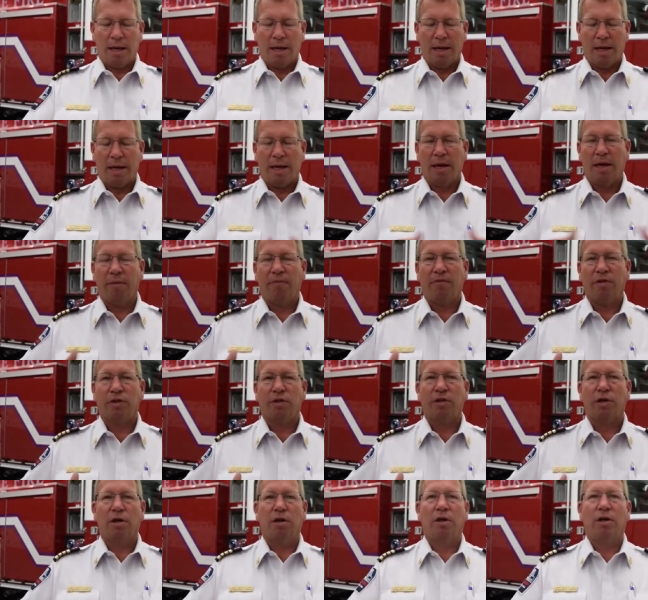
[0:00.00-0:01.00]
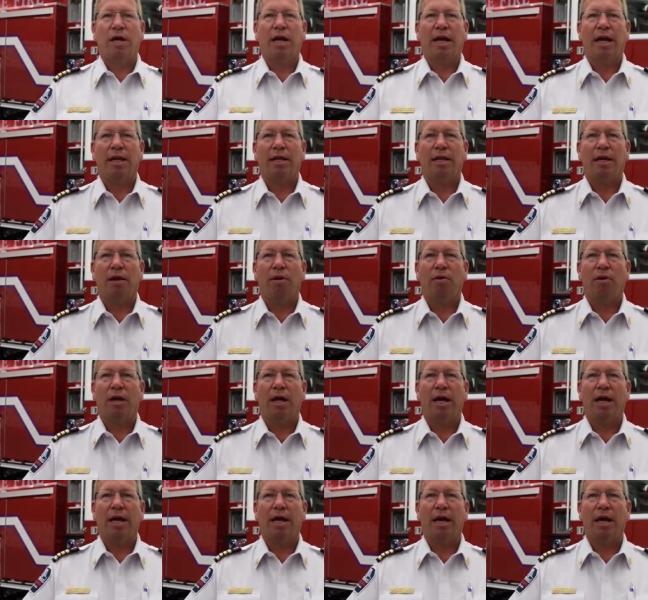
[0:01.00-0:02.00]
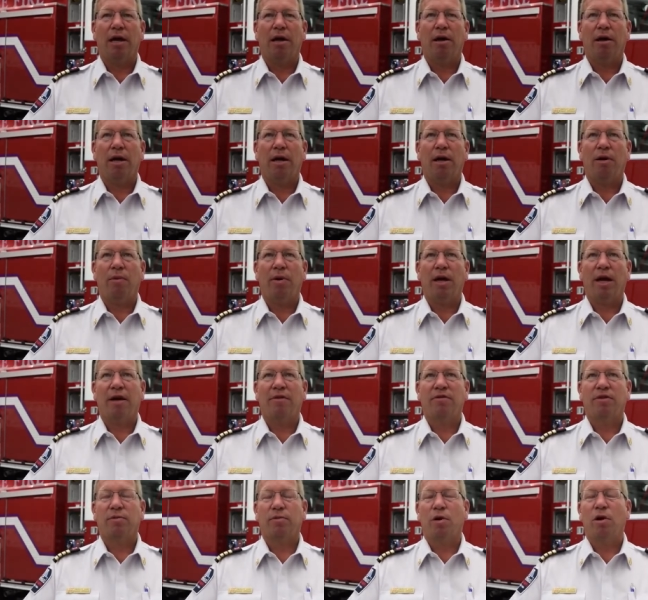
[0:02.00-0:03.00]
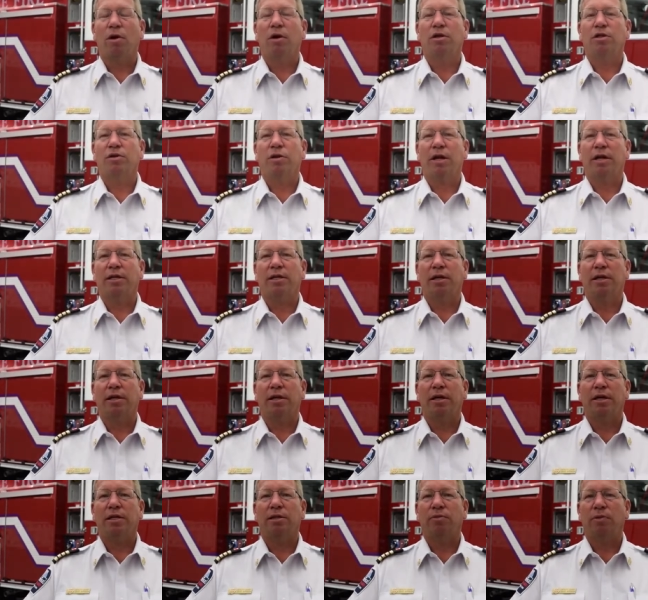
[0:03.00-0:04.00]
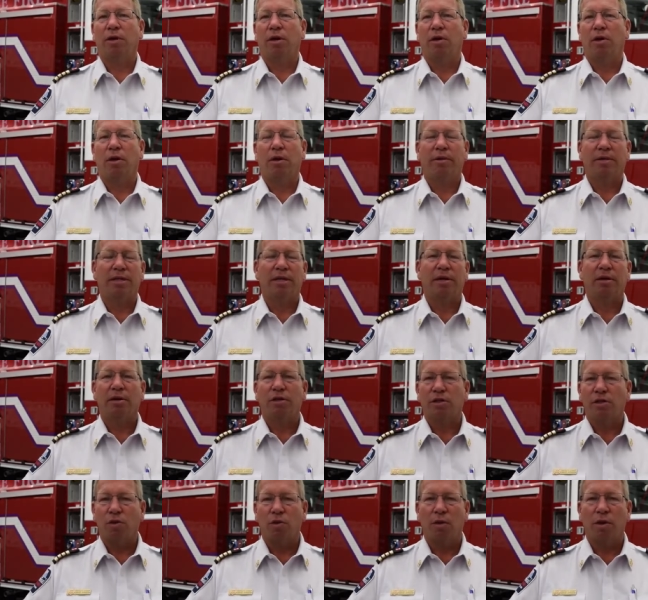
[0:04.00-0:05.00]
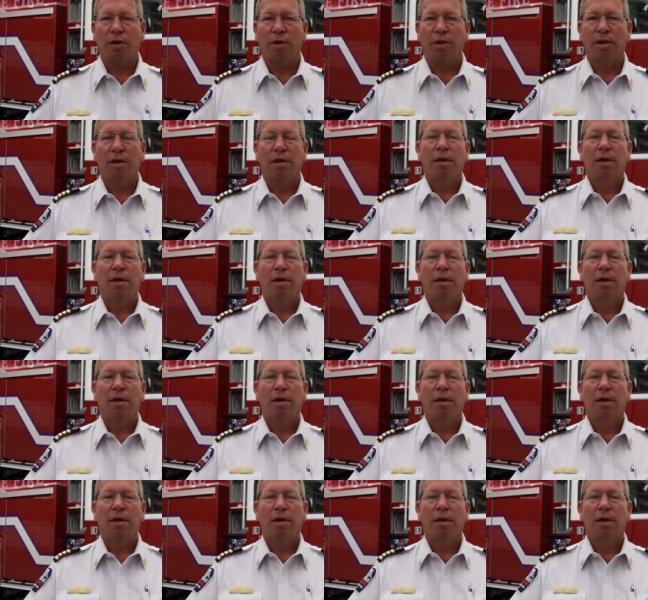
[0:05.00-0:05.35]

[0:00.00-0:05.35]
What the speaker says: If you start looking at the outlying area, we have some contract areas. We call it Terrace North,